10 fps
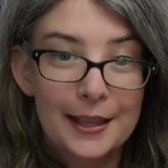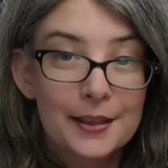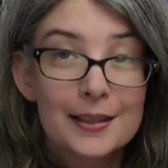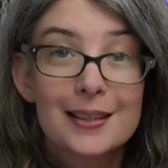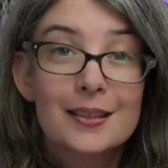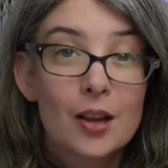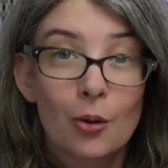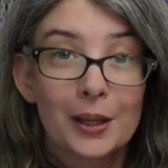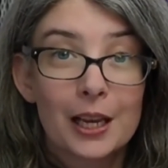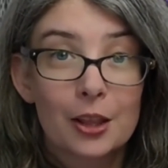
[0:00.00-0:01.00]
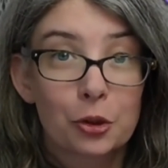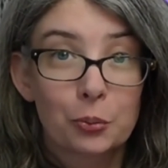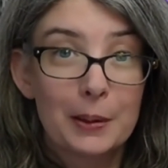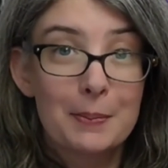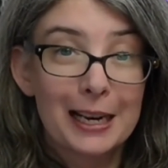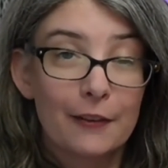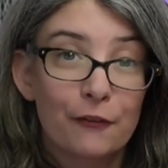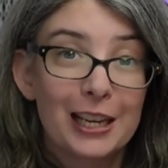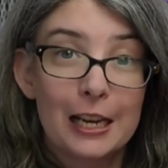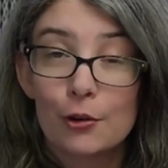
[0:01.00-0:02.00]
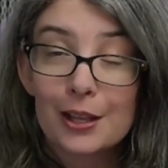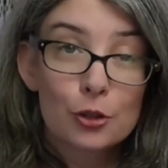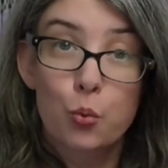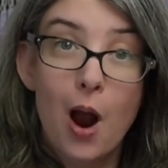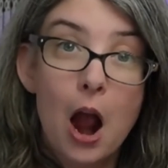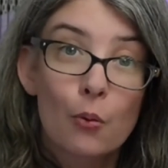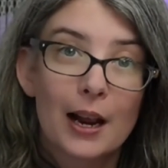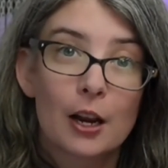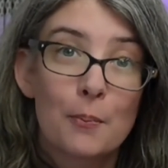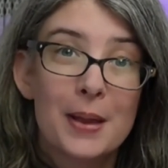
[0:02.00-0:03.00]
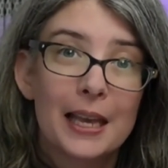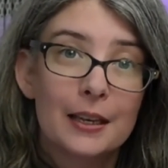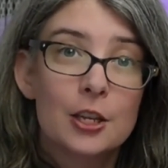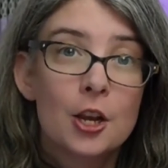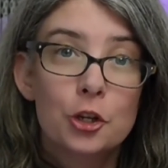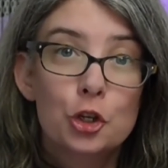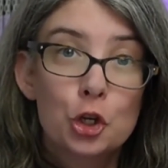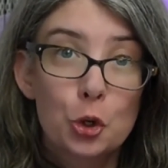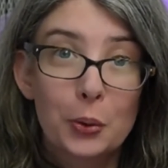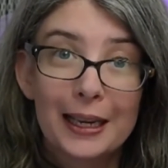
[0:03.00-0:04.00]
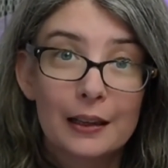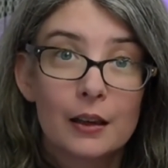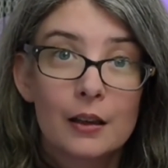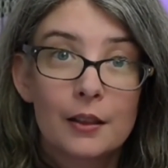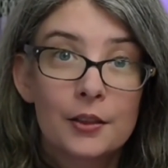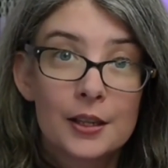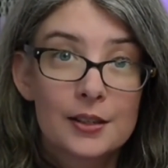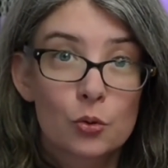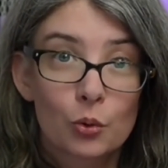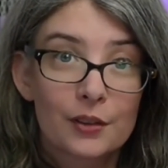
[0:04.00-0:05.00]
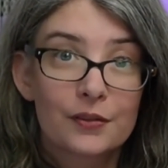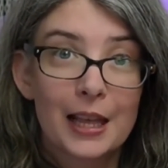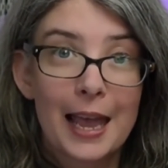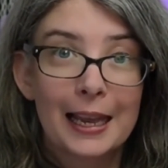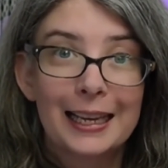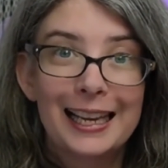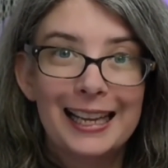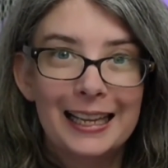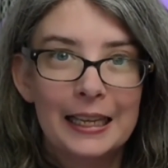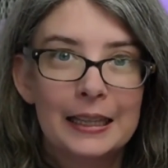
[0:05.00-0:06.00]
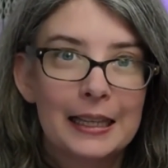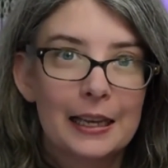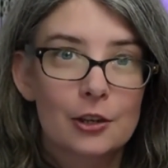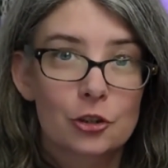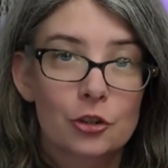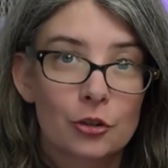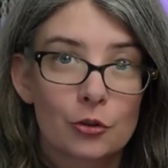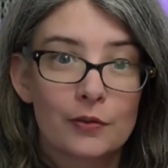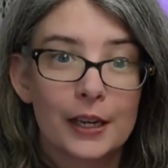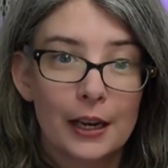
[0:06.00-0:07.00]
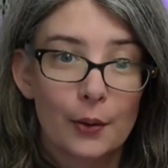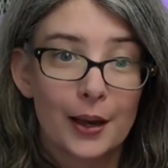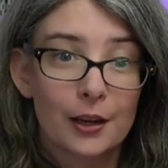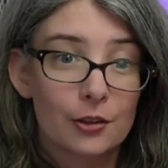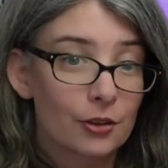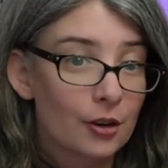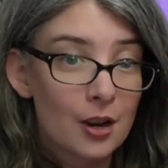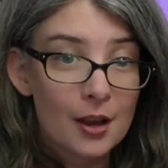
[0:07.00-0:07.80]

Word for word: And this is only a 3-minute video. That's why I recommend doing this sort of thing in the external video editor.